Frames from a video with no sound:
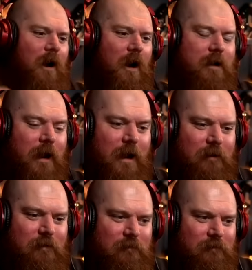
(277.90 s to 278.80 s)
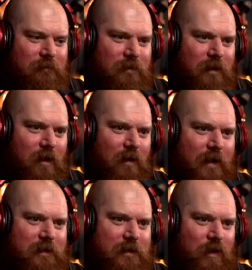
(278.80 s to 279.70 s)
Okay. Oh,
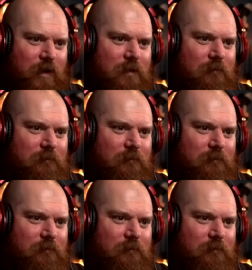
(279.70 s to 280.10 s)
that's good.